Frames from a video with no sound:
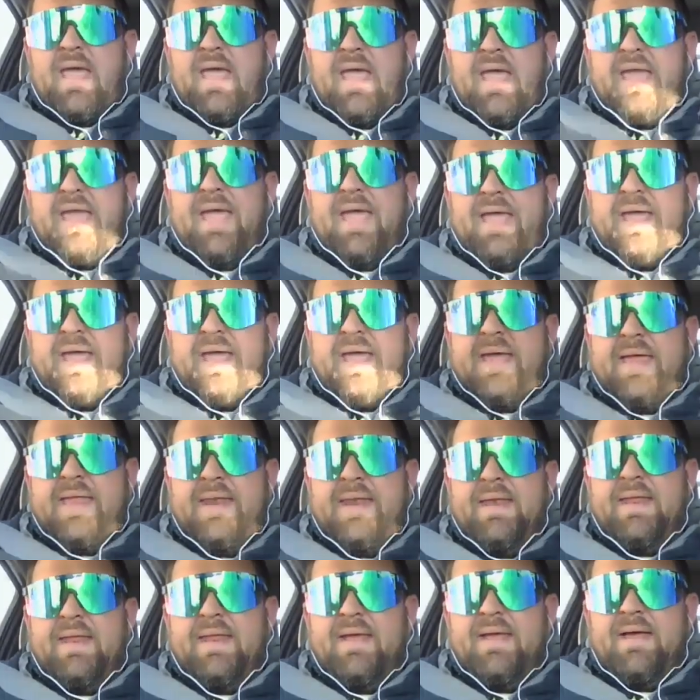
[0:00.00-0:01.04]

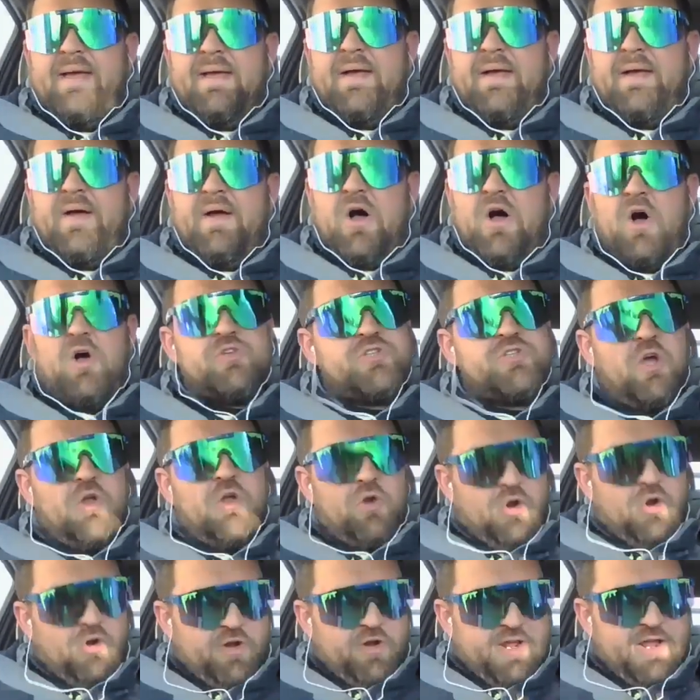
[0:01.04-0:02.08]
And also
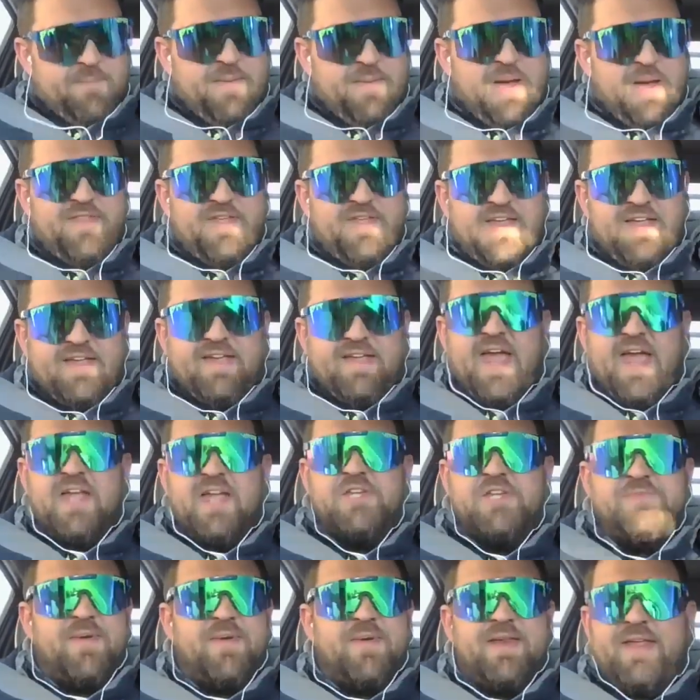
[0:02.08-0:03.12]
learning about the
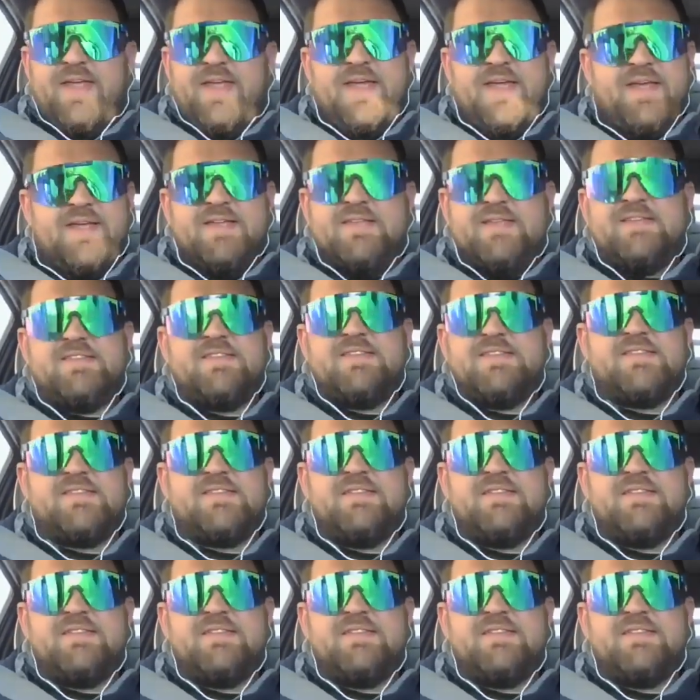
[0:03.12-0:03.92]
engagement is